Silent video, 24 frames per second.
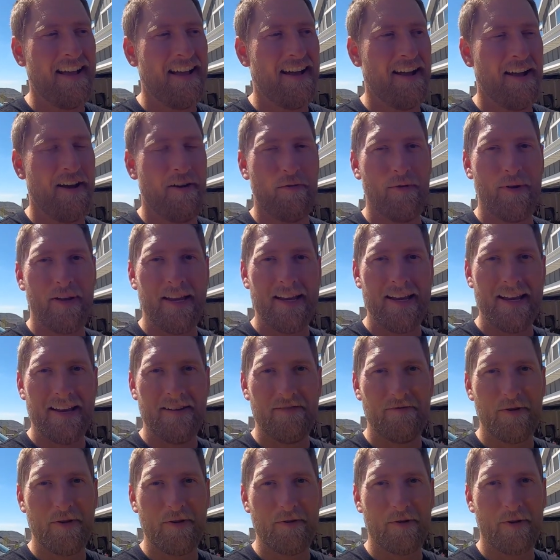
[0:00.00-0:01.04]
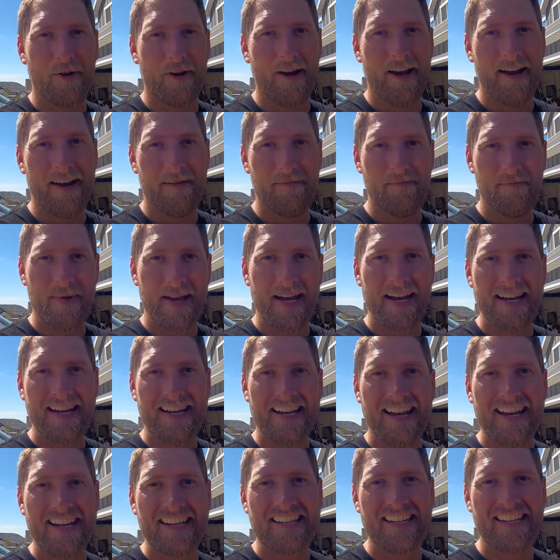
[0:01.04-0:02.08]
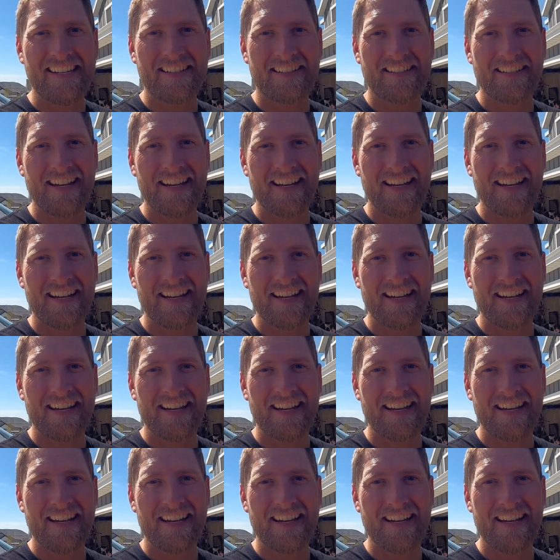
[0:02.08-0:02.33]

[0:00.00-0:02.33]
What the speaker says: We were at a minute 19